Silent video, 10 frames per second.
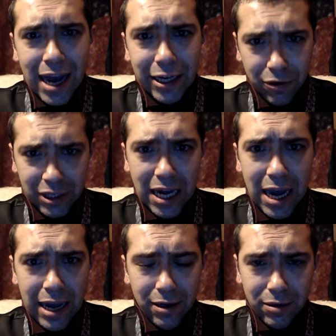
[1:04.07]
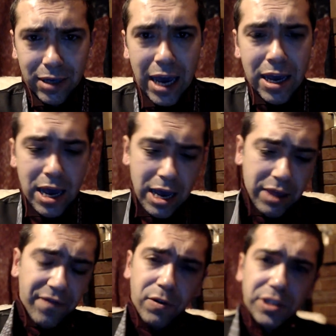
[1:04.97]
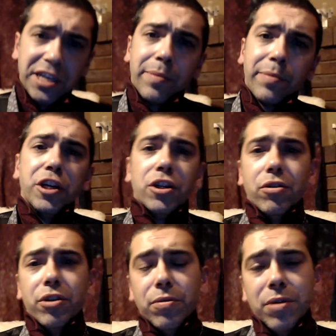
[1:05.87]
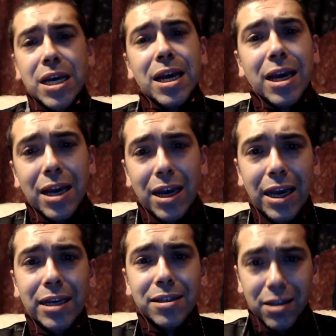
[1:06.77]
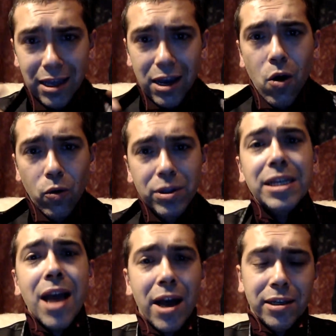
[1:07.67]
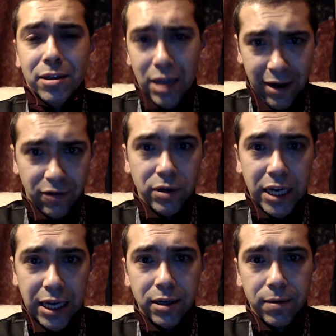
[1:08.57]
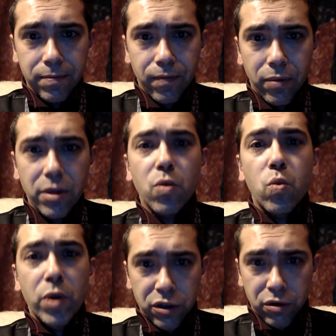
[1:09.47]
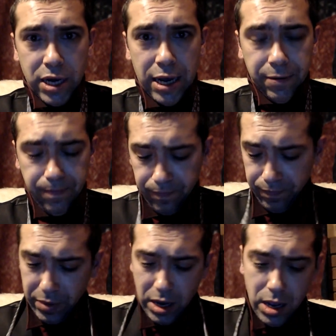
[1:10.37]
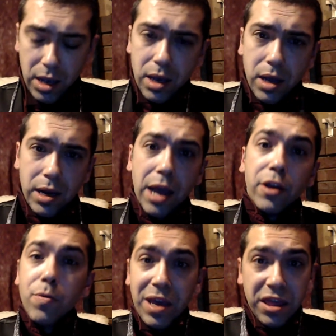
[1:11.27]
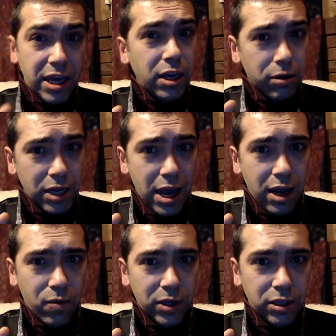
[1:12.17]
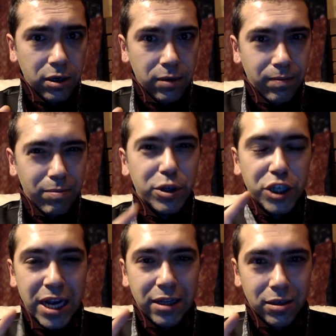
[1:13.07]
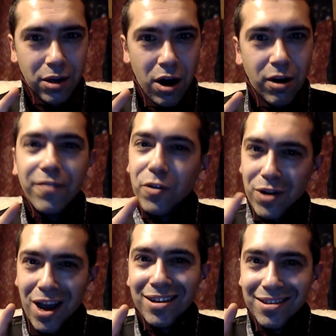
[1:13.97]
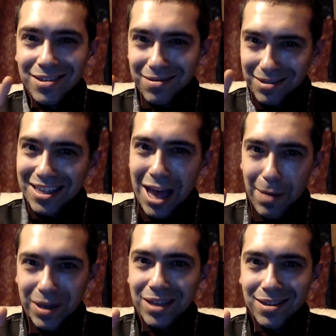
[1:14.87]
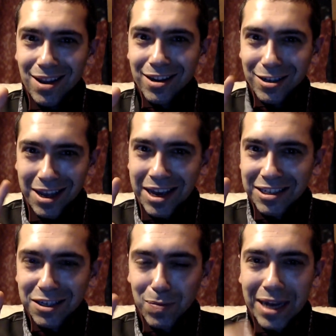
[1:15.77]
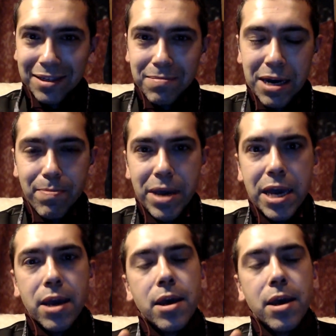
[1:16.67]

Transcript: your tie, okay? And the first thing I'm going to show you is the only knot you'll ever need, the Windsor knot. Now, you may think you're tying a Windsor, but chances are, if you're not as sloppy and sluggish like I suspect it might be,